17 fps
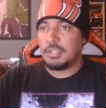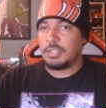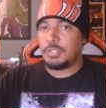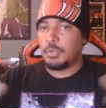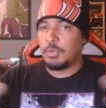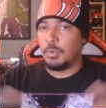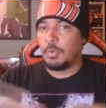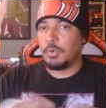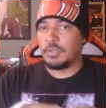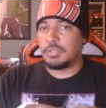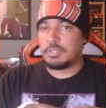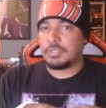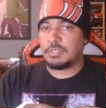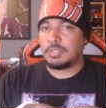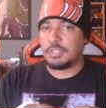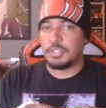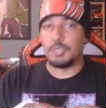
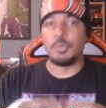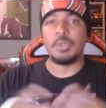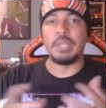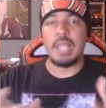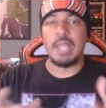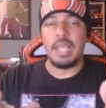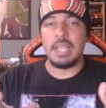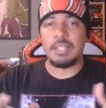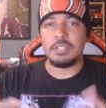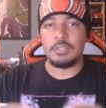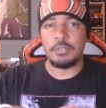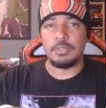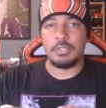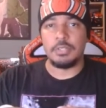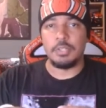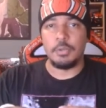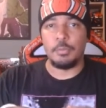towards the new alliance or,
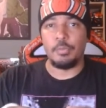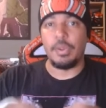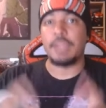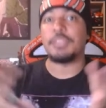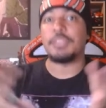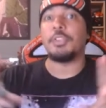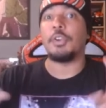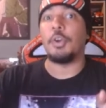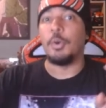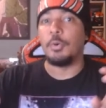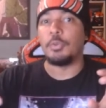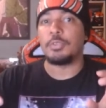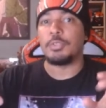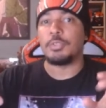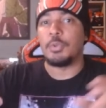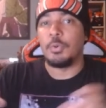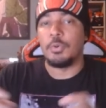you know, break their
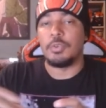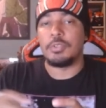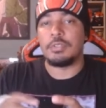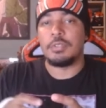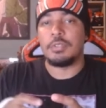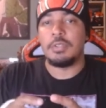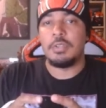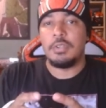oath towards,